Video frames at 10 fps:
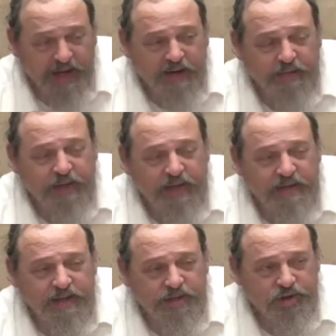
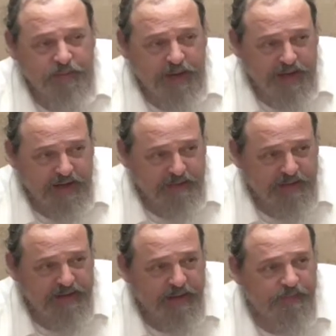Everything's in shemayim
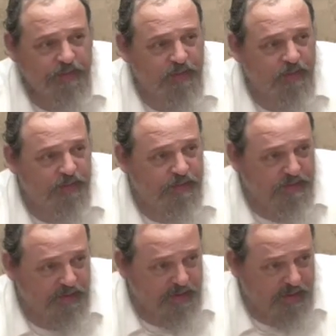except for
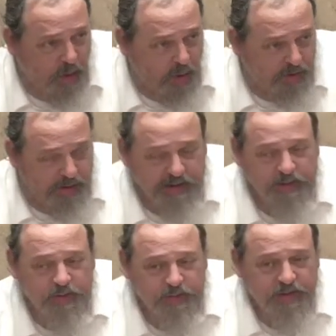coldness,
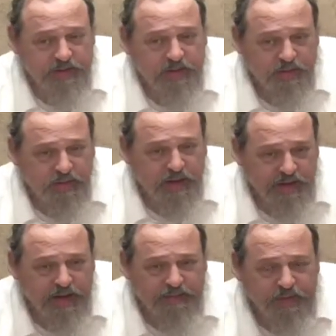which means
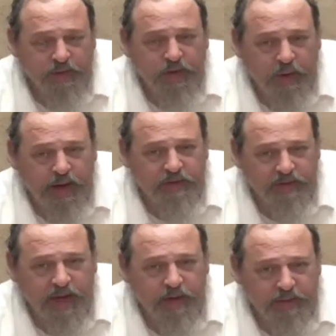if you go
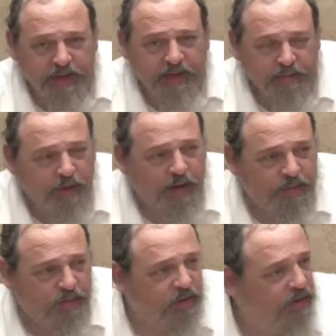outside without
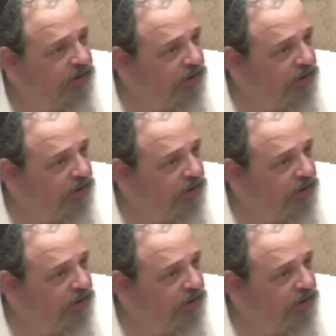proper